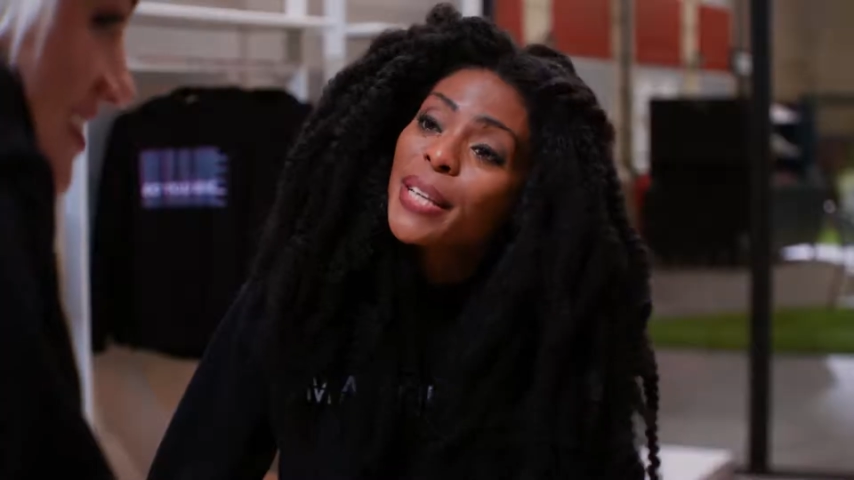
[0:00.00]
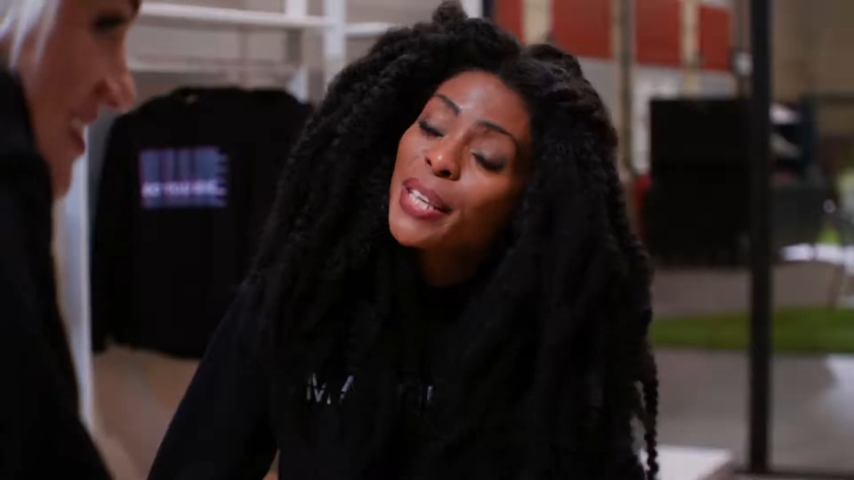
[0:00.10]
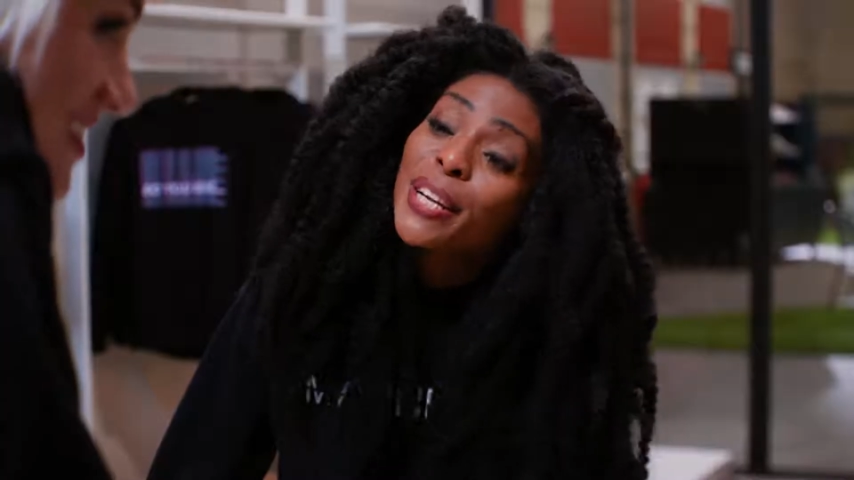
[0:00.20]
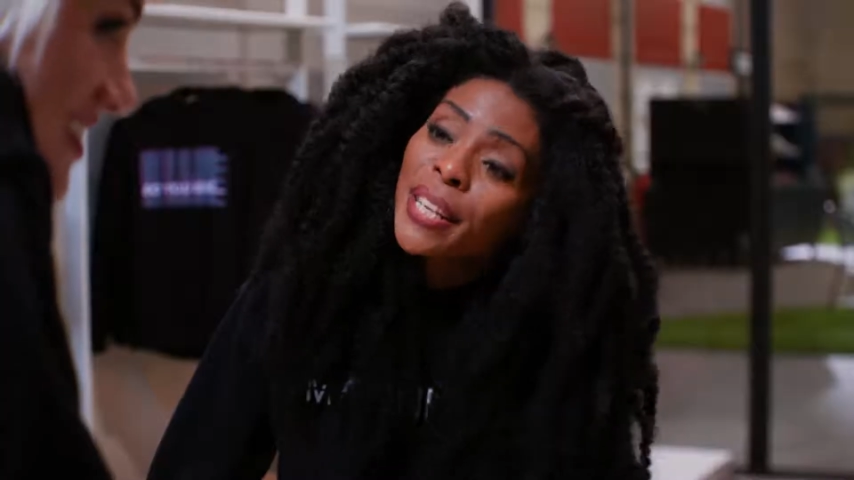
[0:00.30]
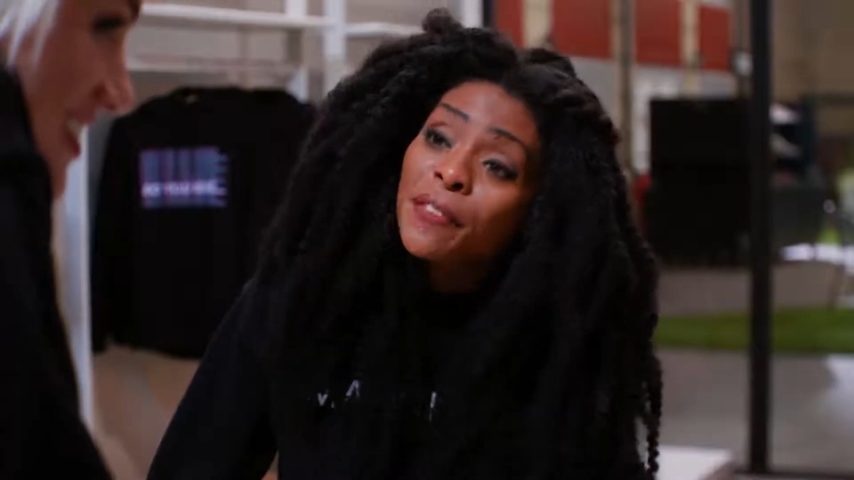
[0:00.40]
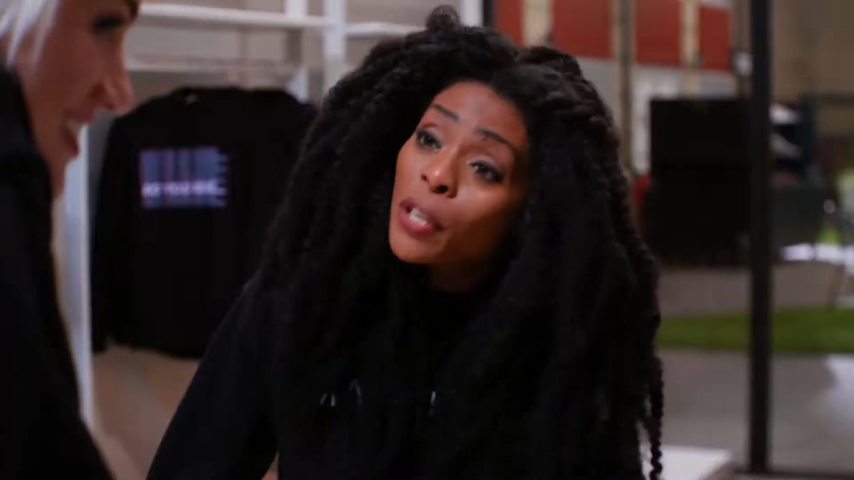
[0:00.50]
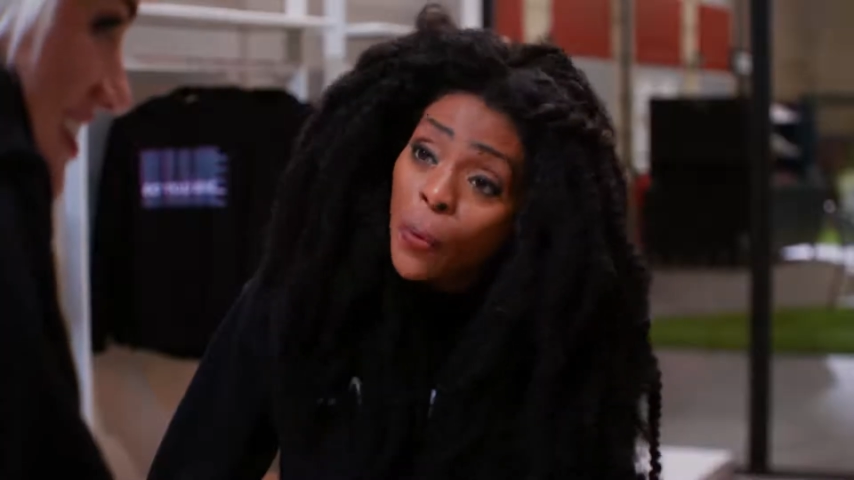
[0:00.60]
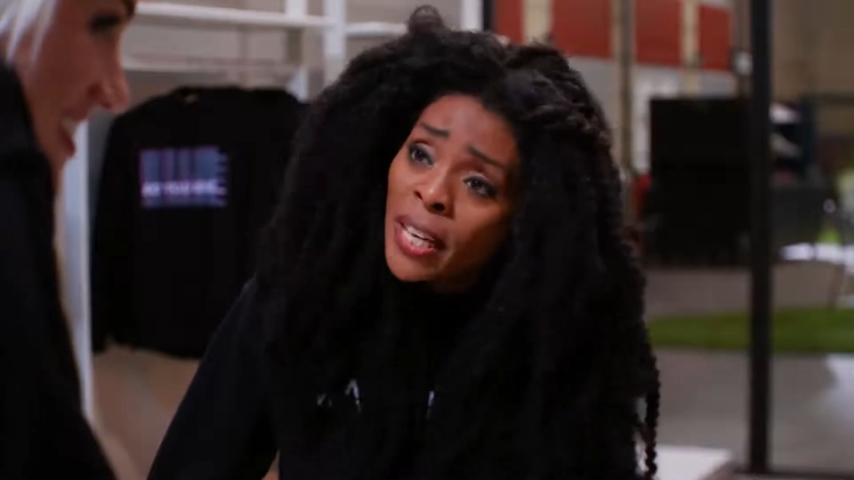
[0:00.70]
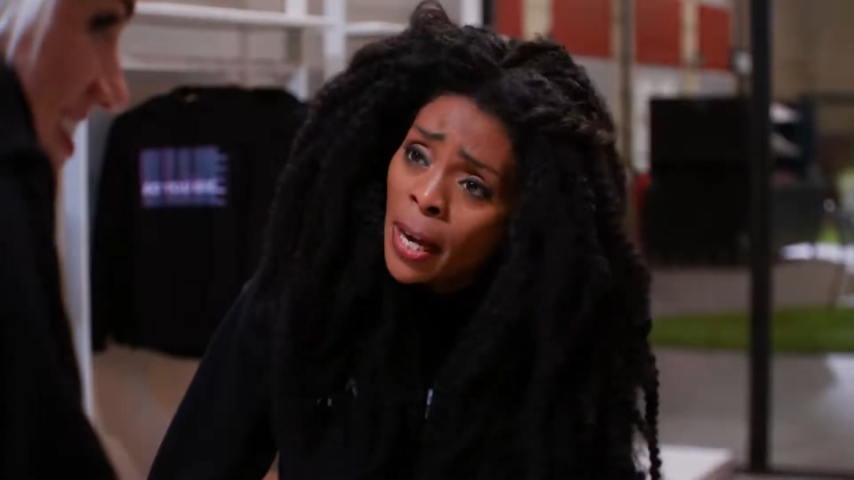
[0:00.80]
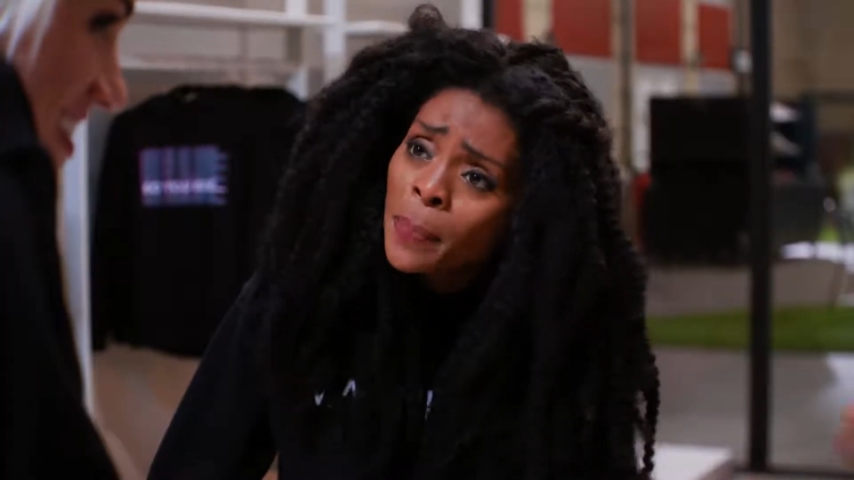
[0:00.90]
Look, if you
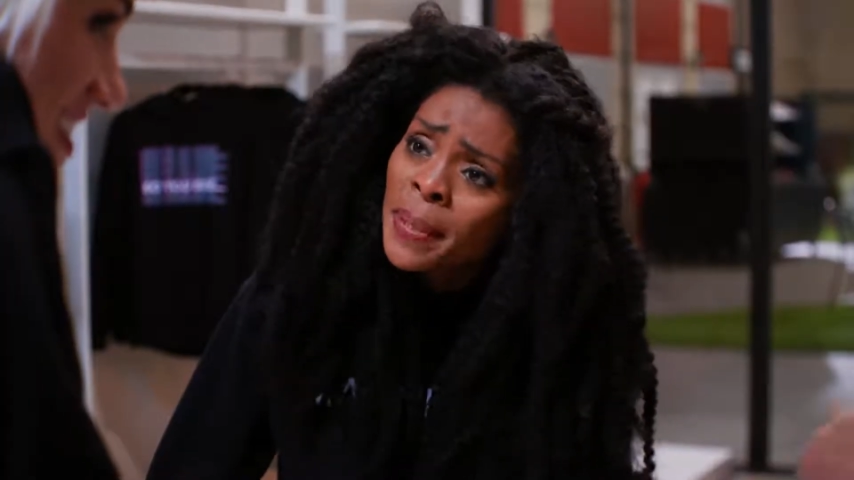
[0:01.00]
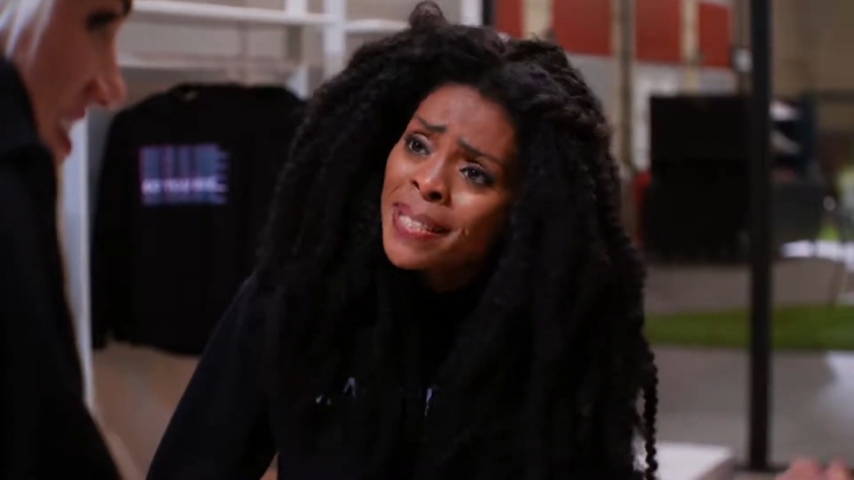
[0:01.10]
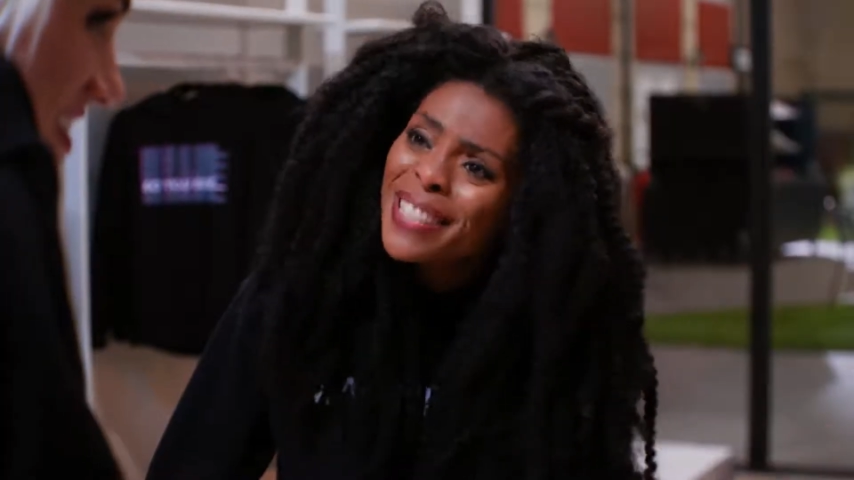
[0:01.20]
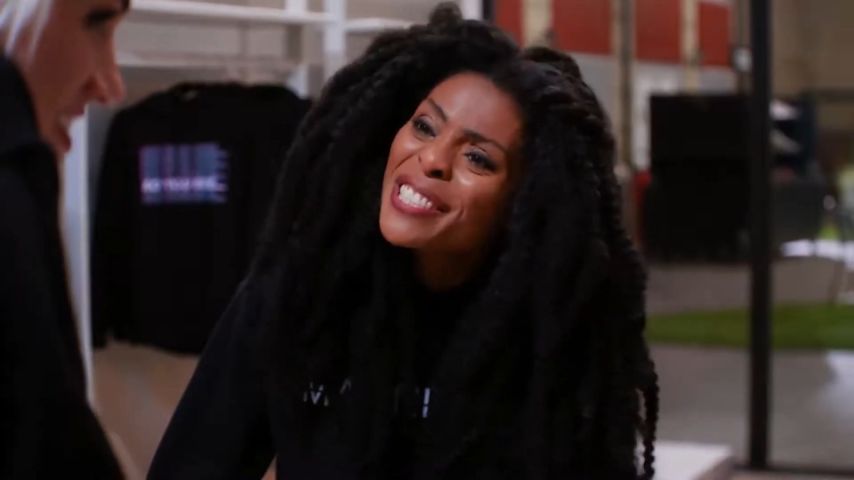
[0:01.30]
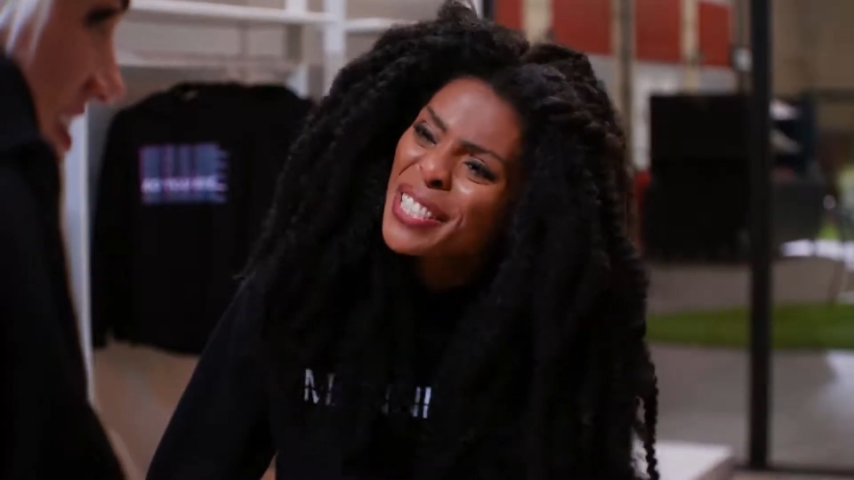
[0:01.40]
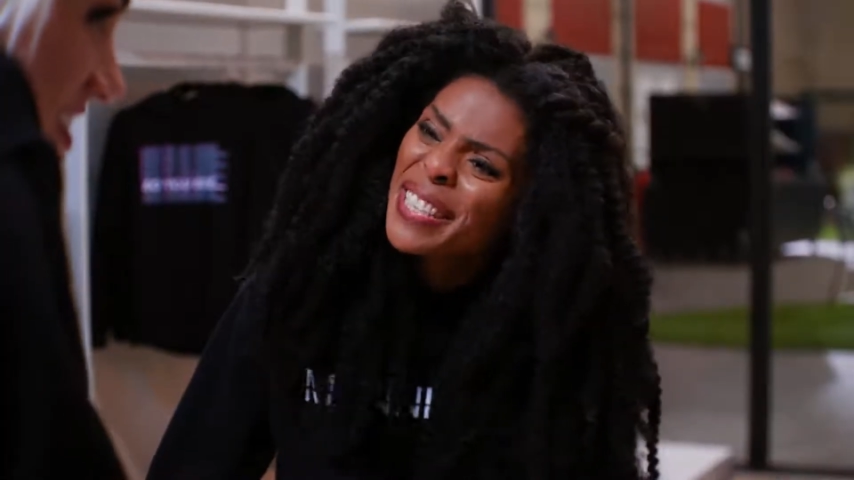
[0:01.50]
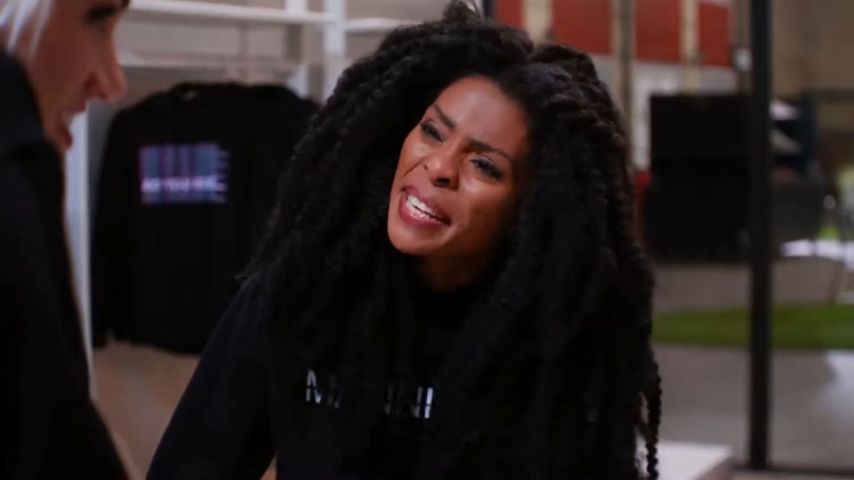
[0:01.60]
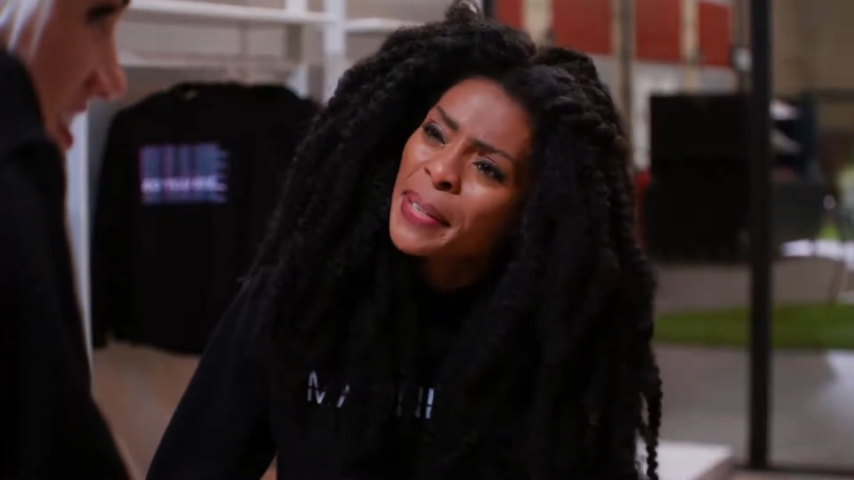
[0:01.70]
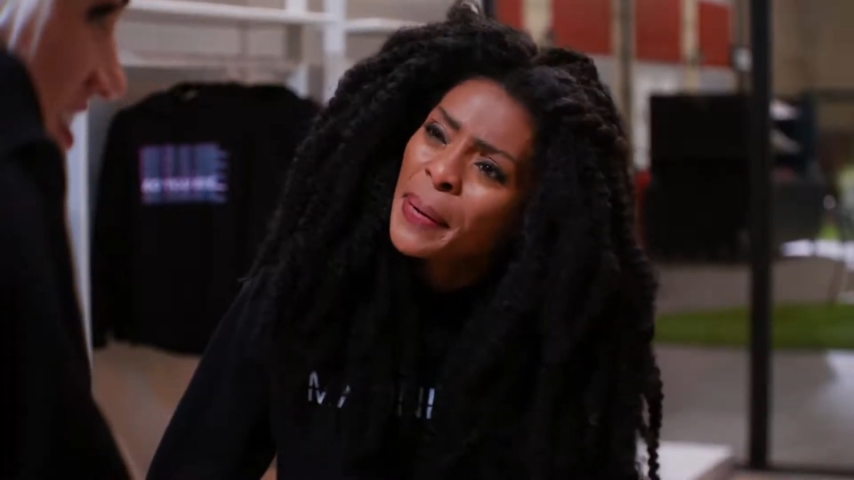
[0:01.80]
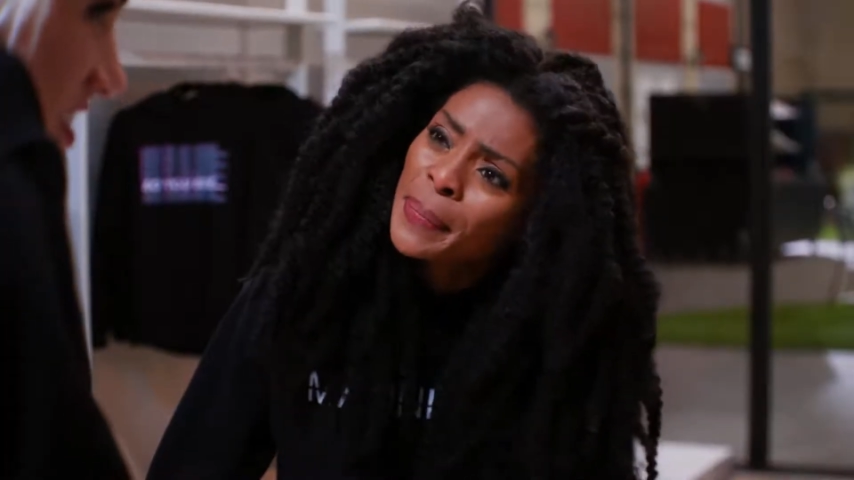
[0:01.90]
don't want to help us, just
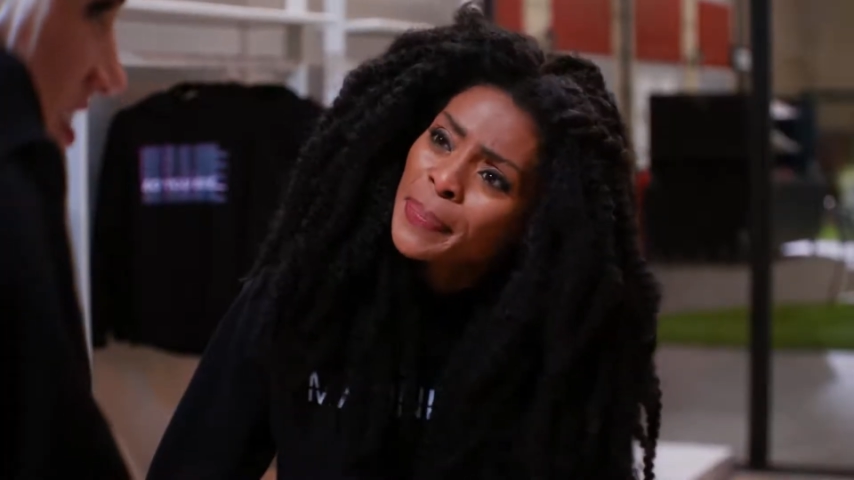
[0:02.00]
say so.